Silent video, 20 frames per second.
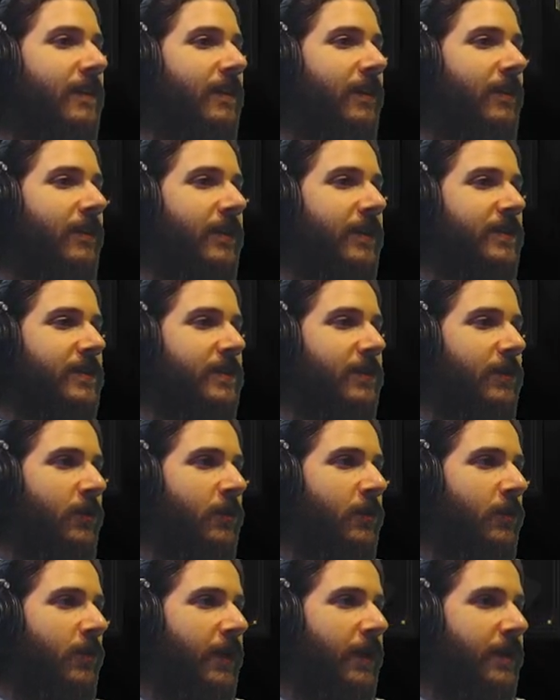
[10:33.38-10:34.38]
Alright,
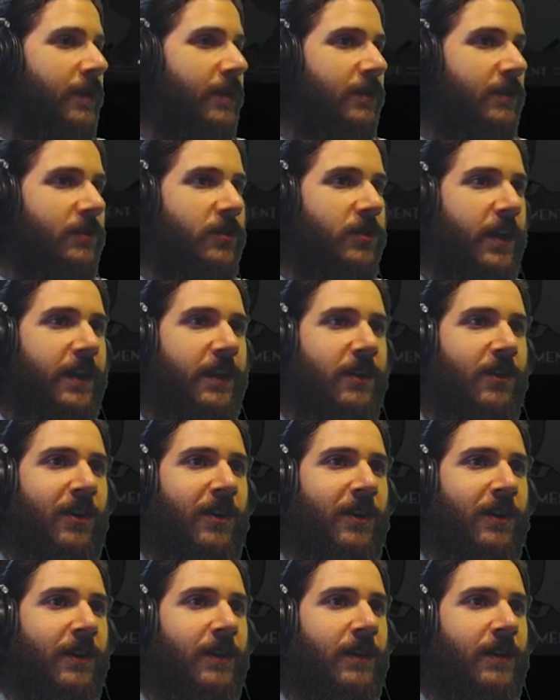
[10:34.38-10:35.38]
so, like, Jade gone.